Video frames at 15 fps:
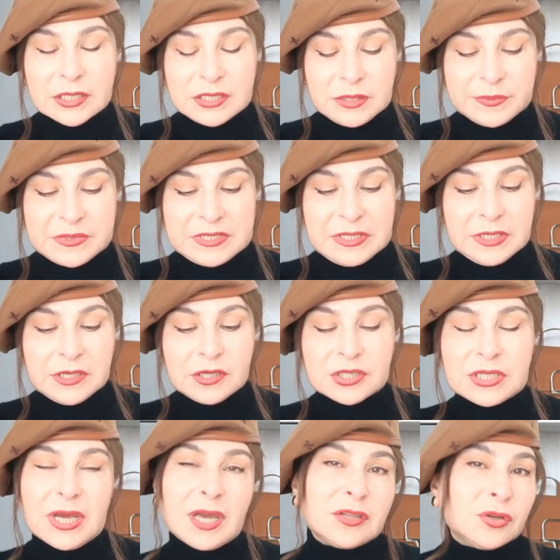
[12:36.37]
deep
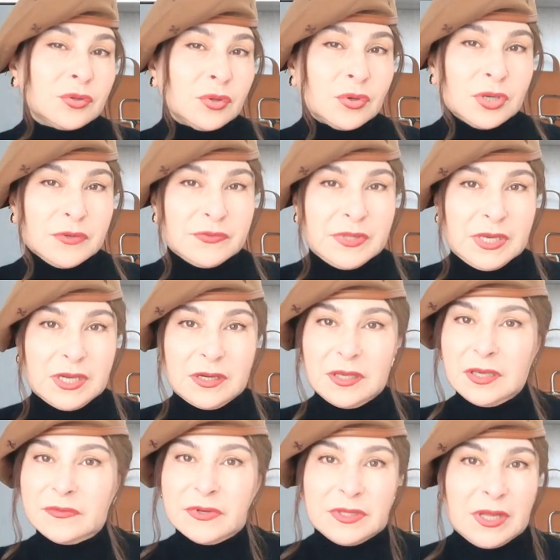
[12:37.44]
sneakers I don't know if they're
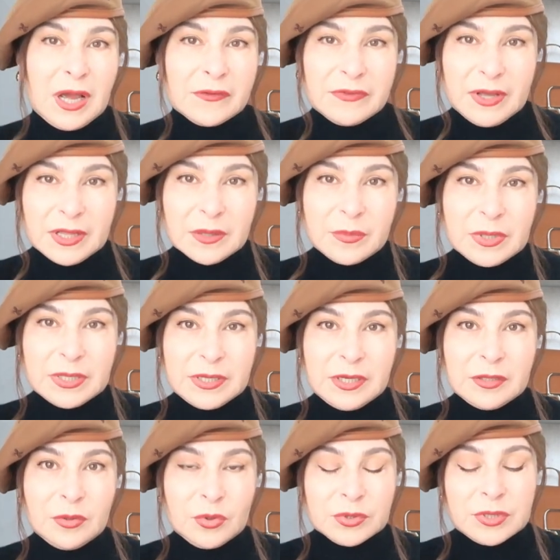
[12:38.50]
even available
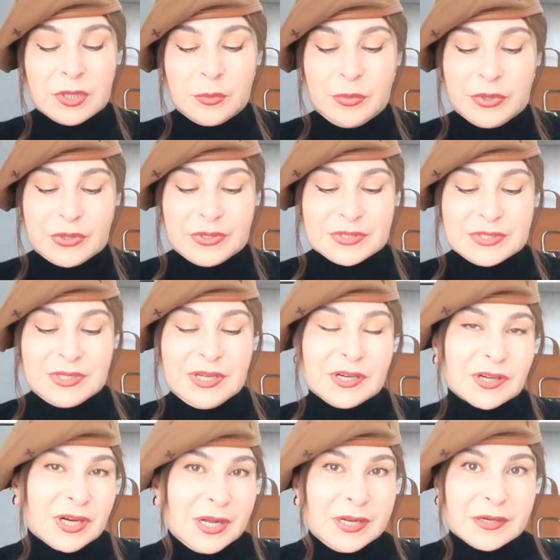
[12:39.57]
any longer because
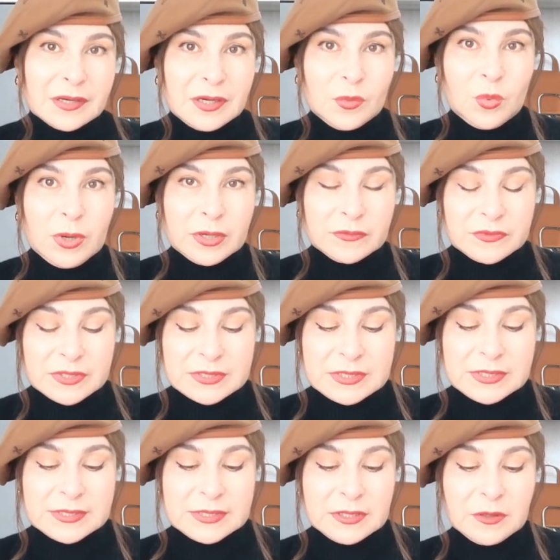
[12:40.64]
they're clearly one of the
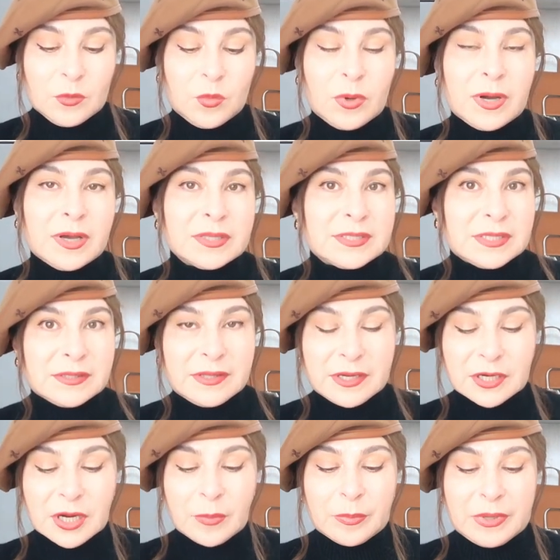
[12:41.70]
seasonal ones that
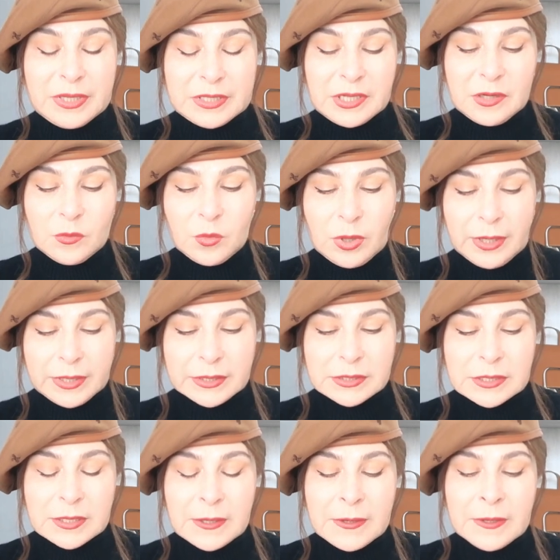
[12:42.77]
they're completely
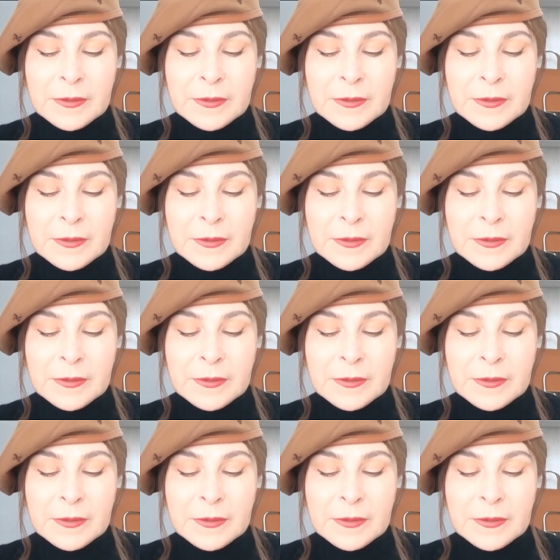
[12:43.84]
white